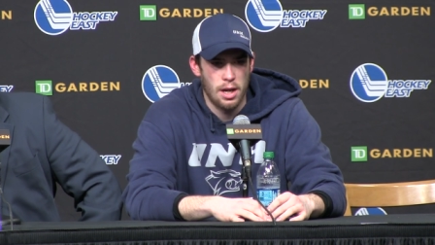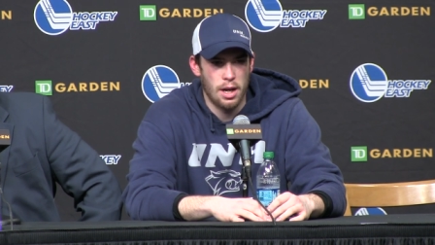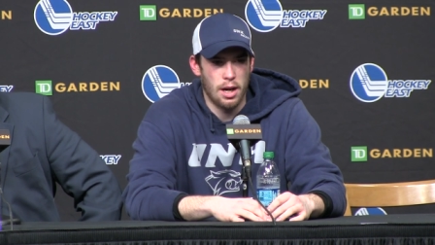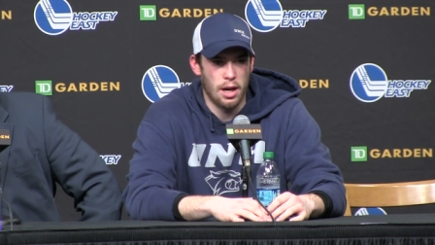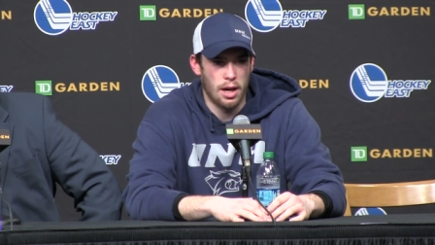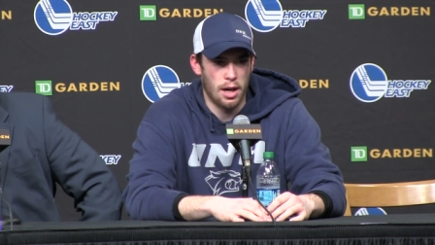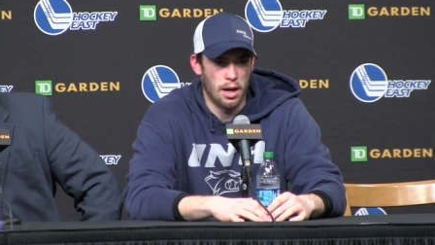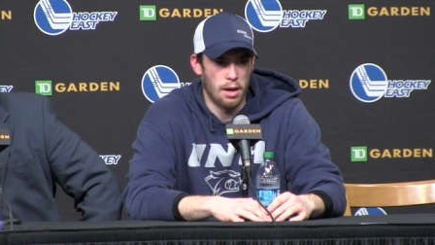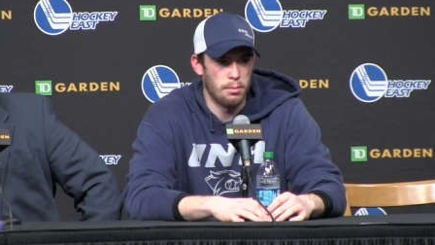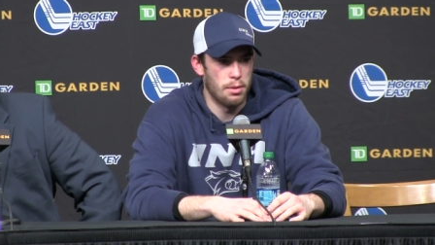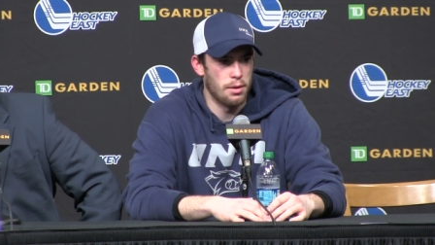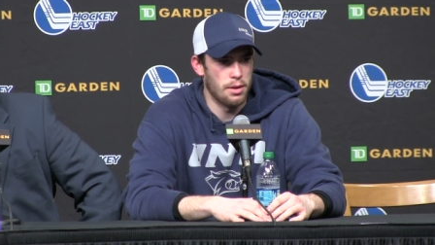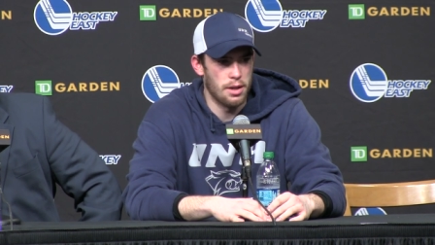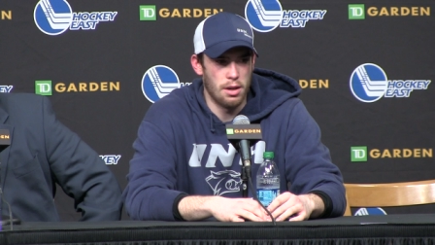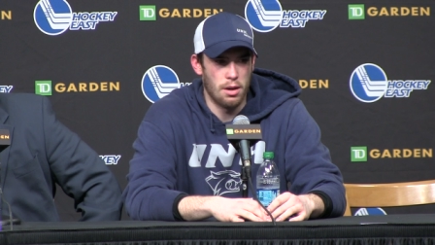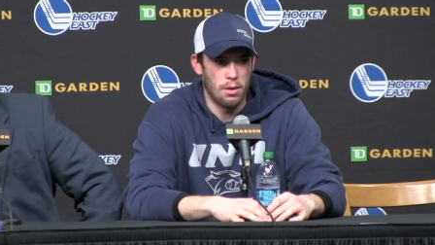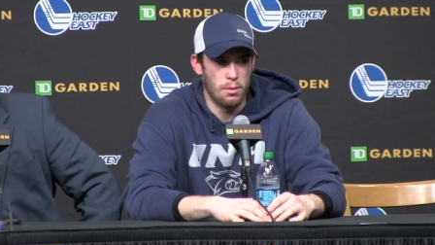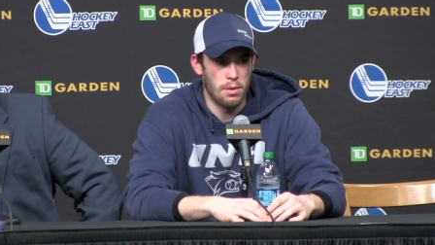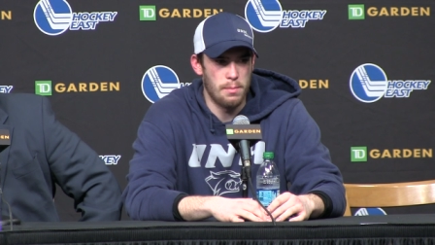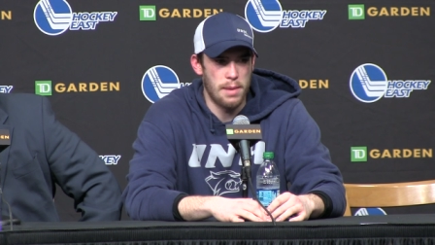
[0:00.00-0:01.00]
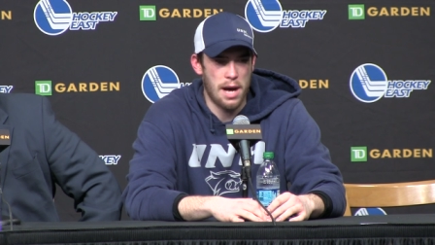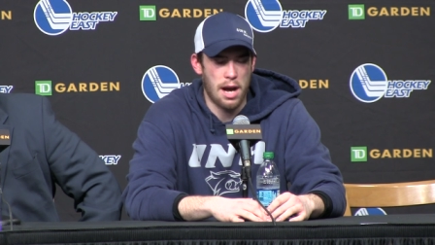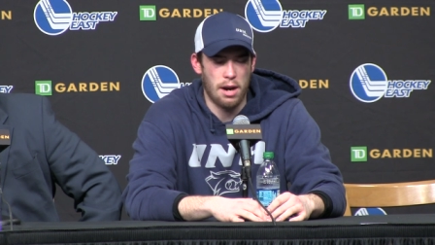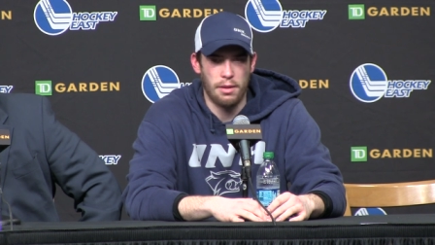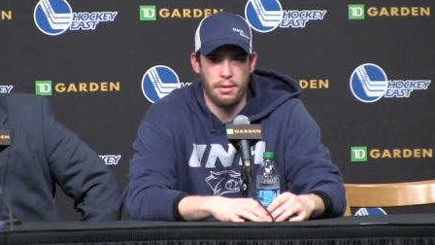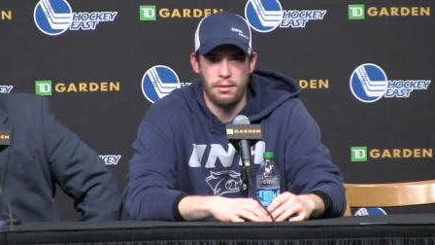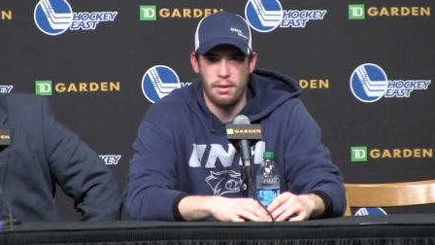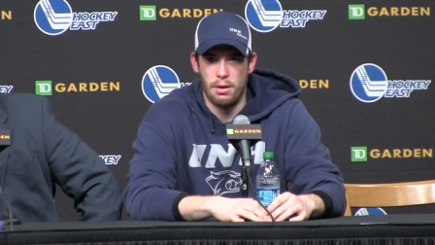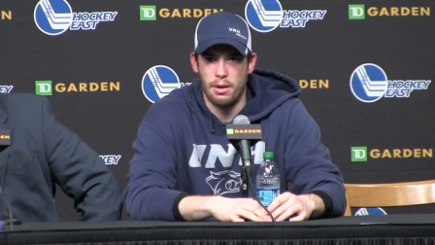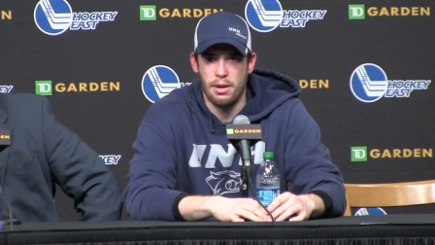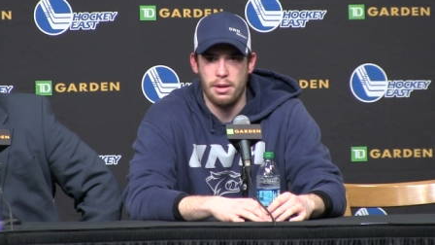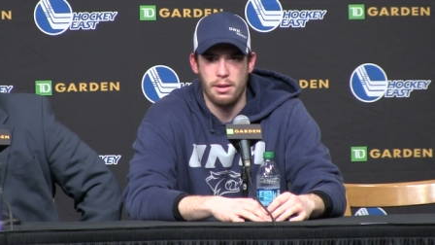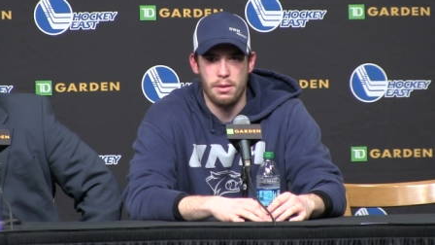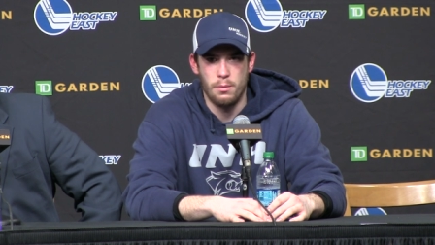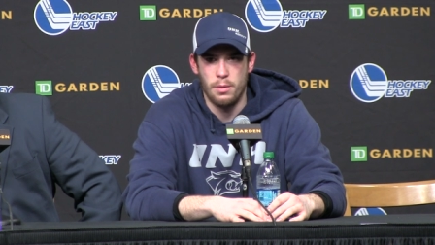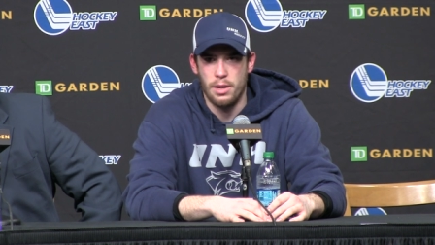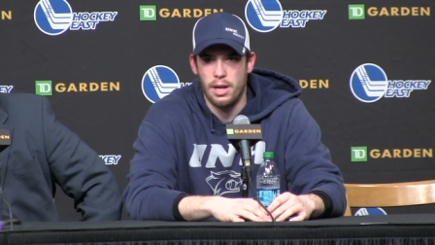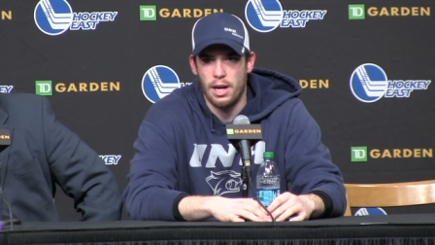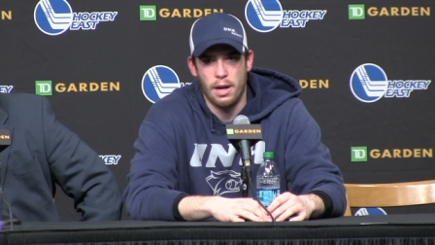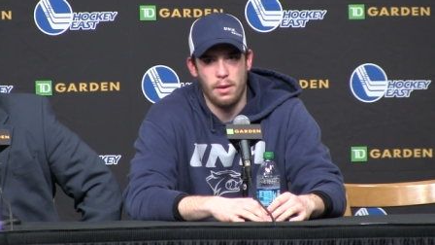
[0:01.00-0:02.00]
uh, but you know we battled through it
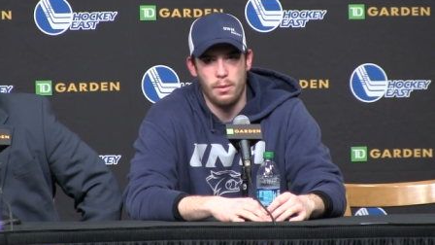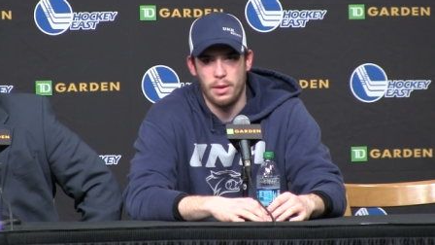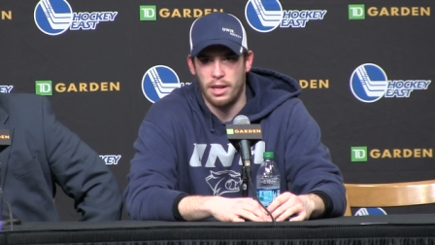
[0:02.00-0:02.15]
and we uh,